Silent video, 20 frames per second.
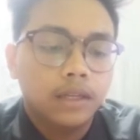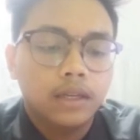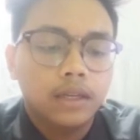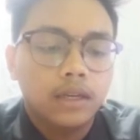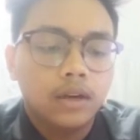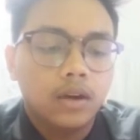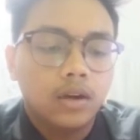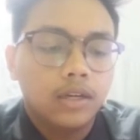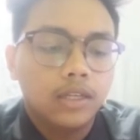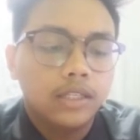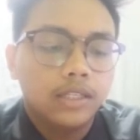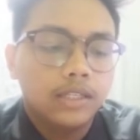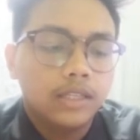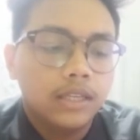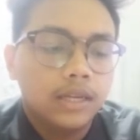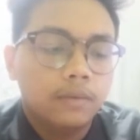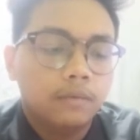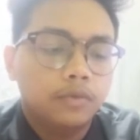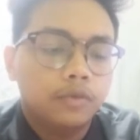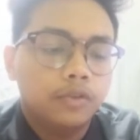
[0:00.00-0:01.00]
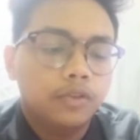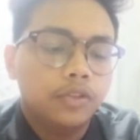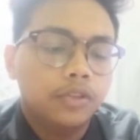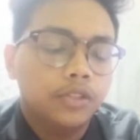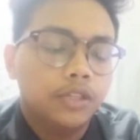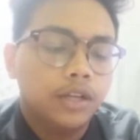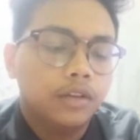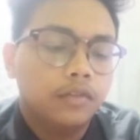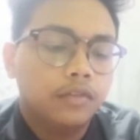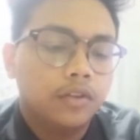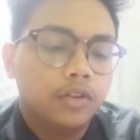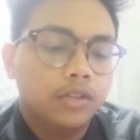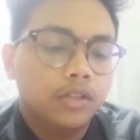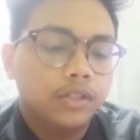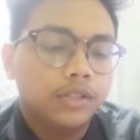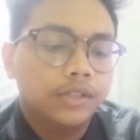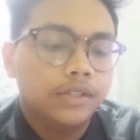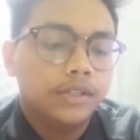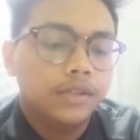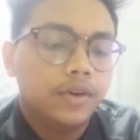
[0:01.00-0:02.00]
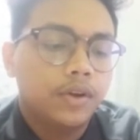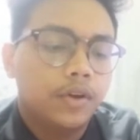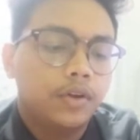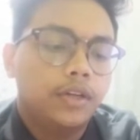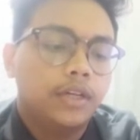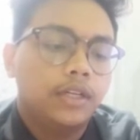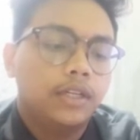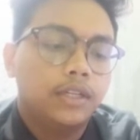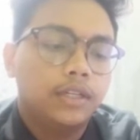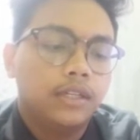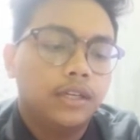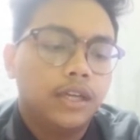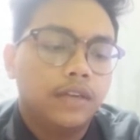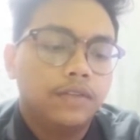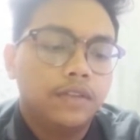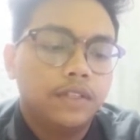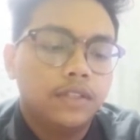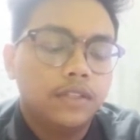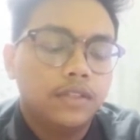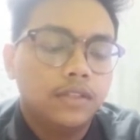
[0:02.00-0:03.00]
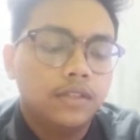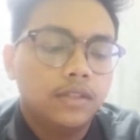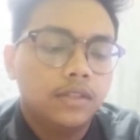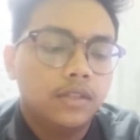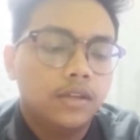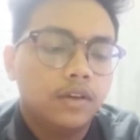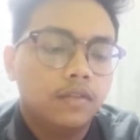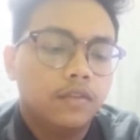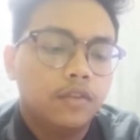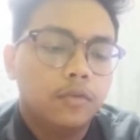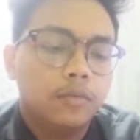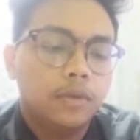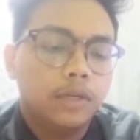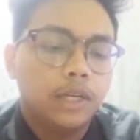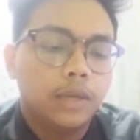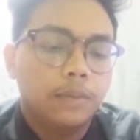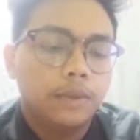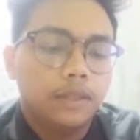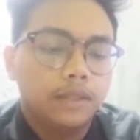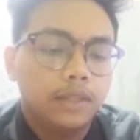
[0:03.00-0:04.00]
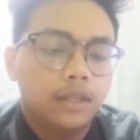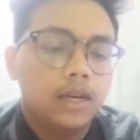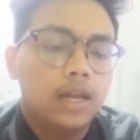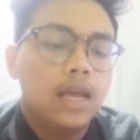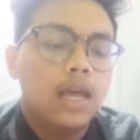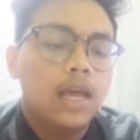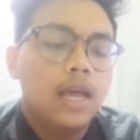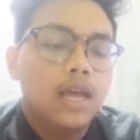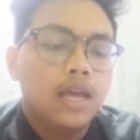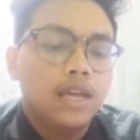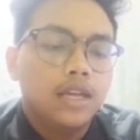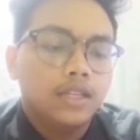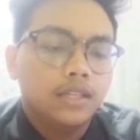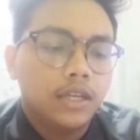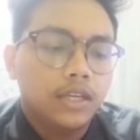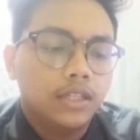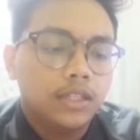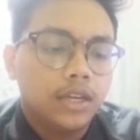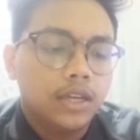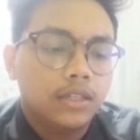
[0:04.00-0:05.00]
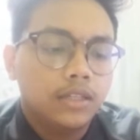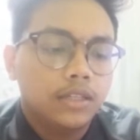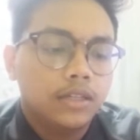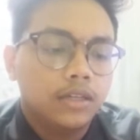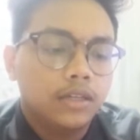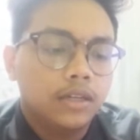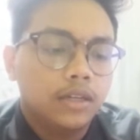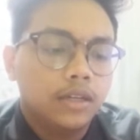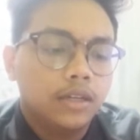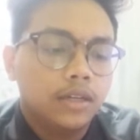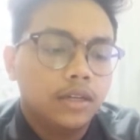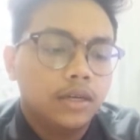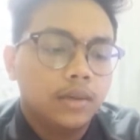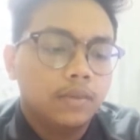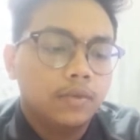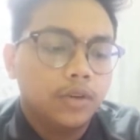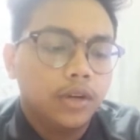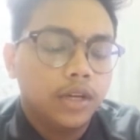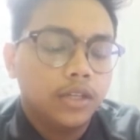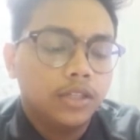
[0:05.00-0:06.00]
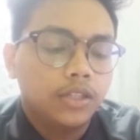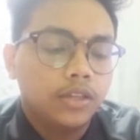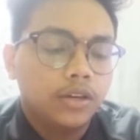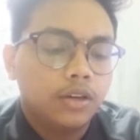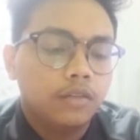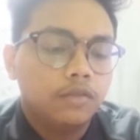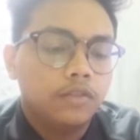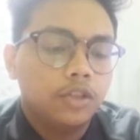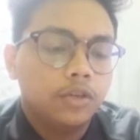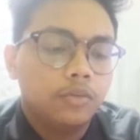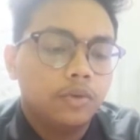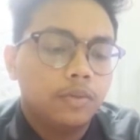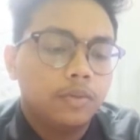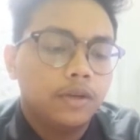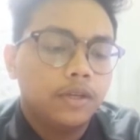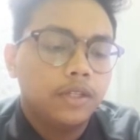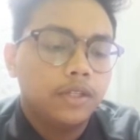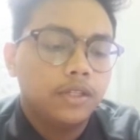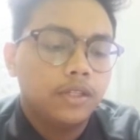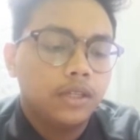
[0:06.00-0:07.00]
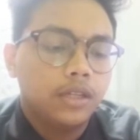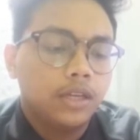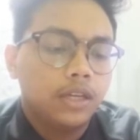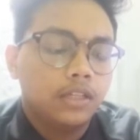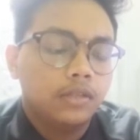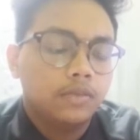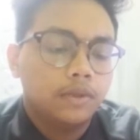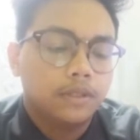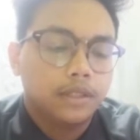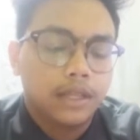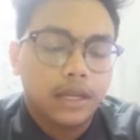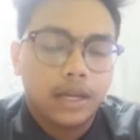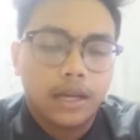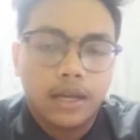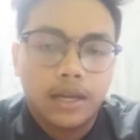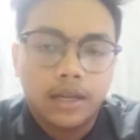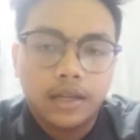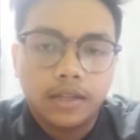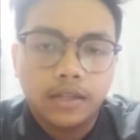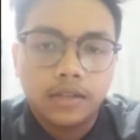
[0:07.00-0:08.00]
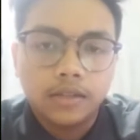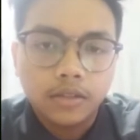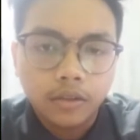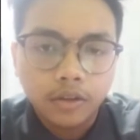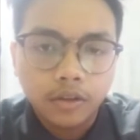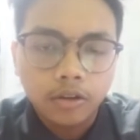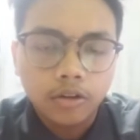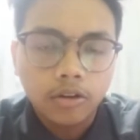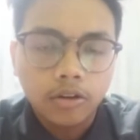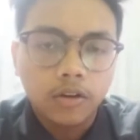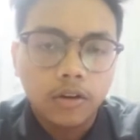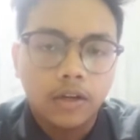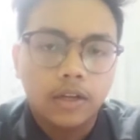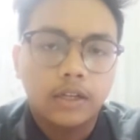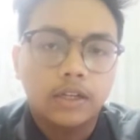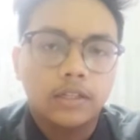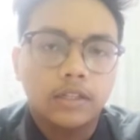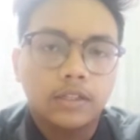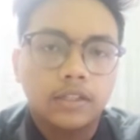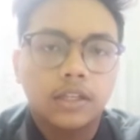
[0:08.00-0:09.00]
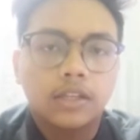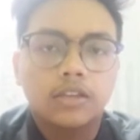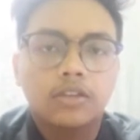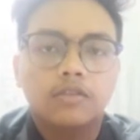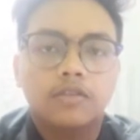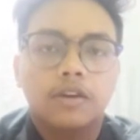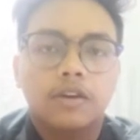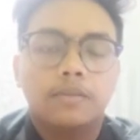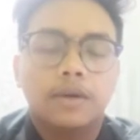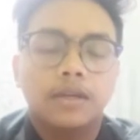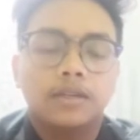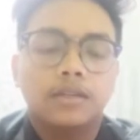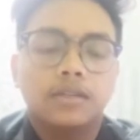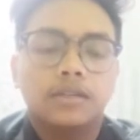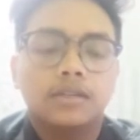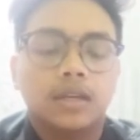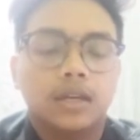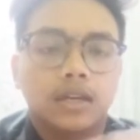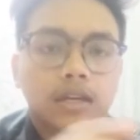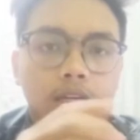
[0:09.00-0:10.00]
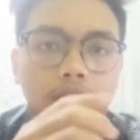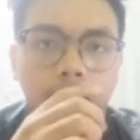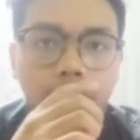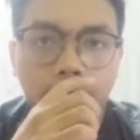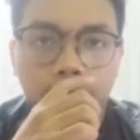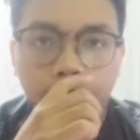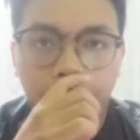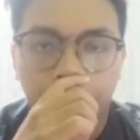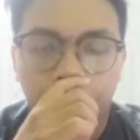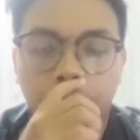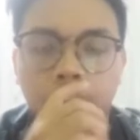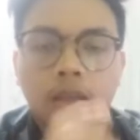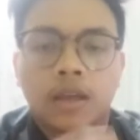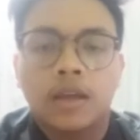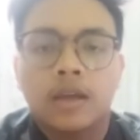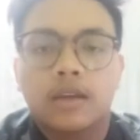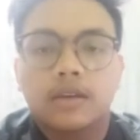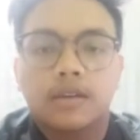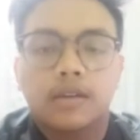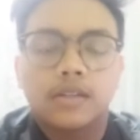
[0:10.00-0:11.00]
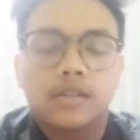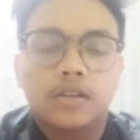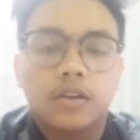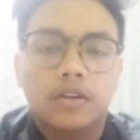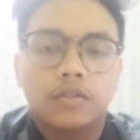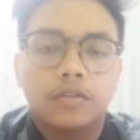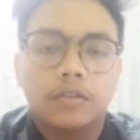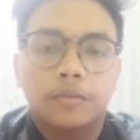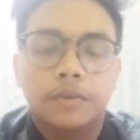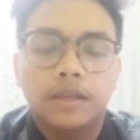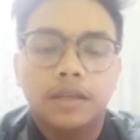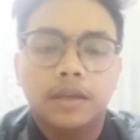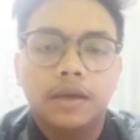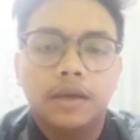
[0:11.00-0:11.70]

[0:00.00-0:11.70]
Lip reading: holistic approach that focus on the efficiency of human capital, such as the production of job preparation expertise. So, thank you very much. That's all from me.